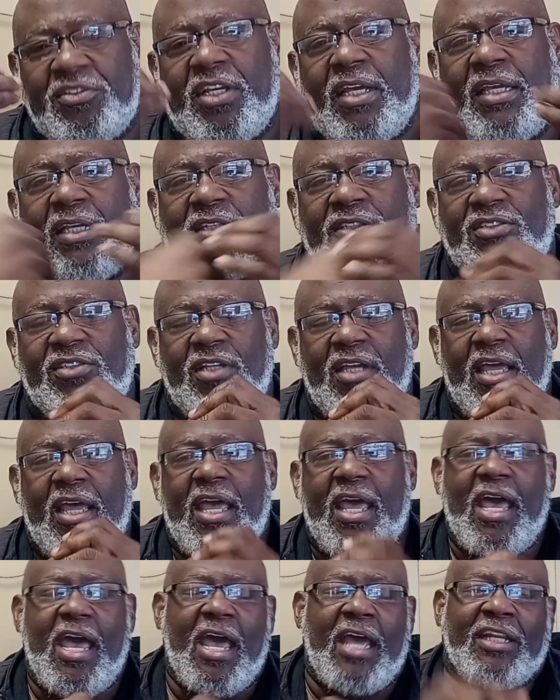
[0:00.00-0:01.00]
changed.
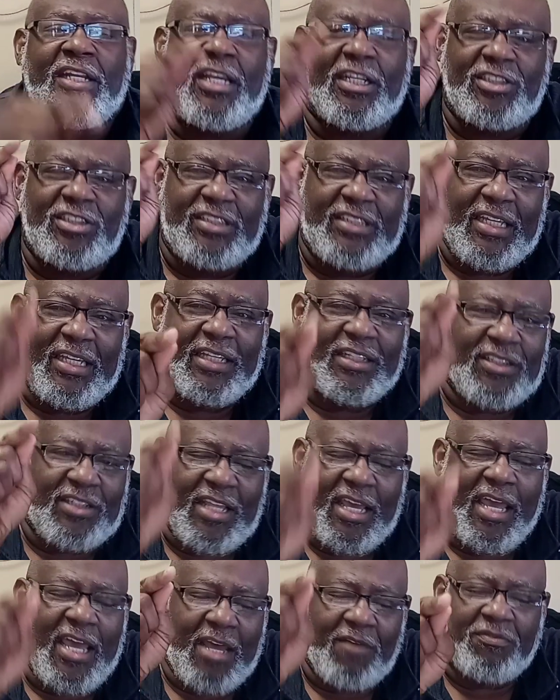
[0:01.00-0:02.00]
And
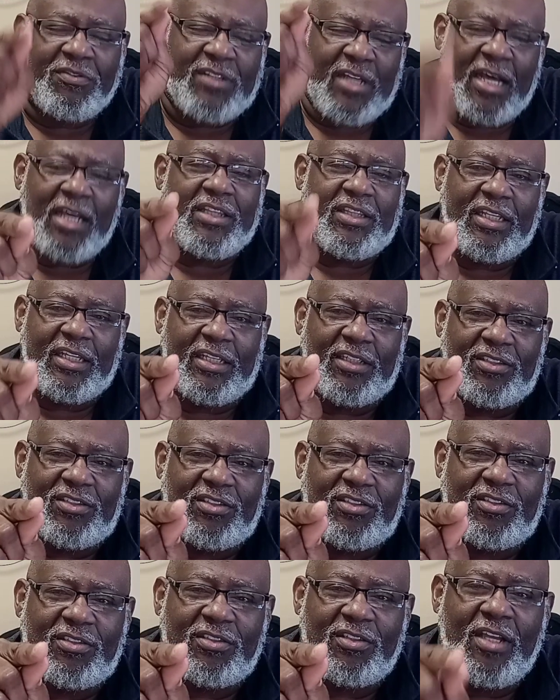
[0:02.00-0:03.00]
they have done
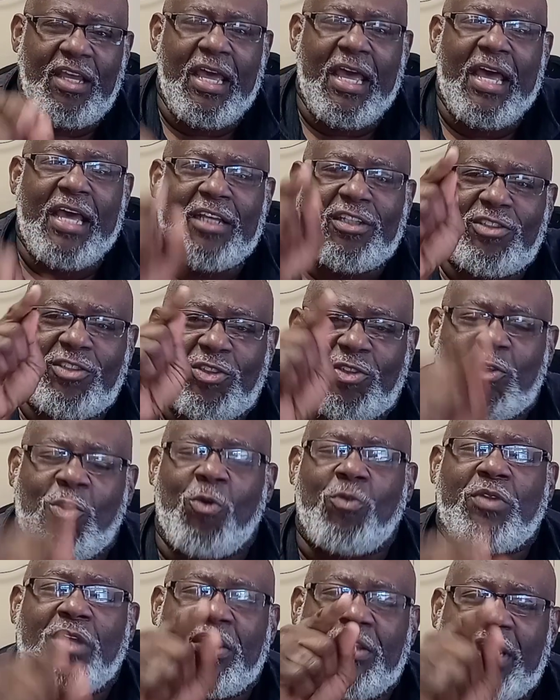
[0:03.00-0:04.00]
this
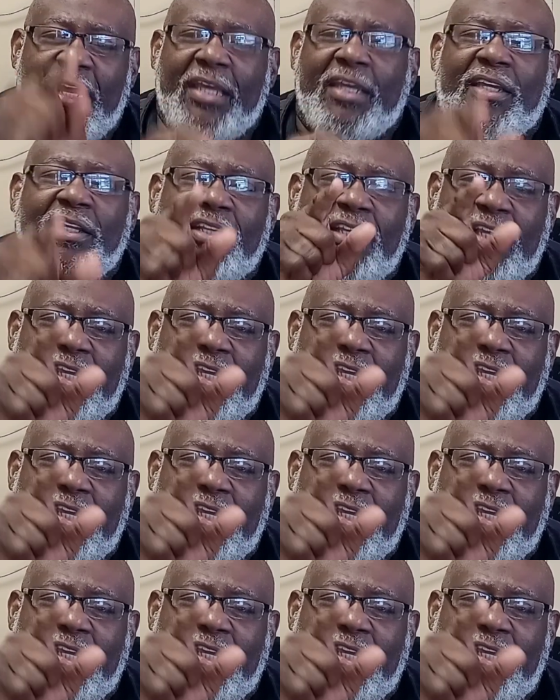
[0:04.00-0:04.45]
so that they can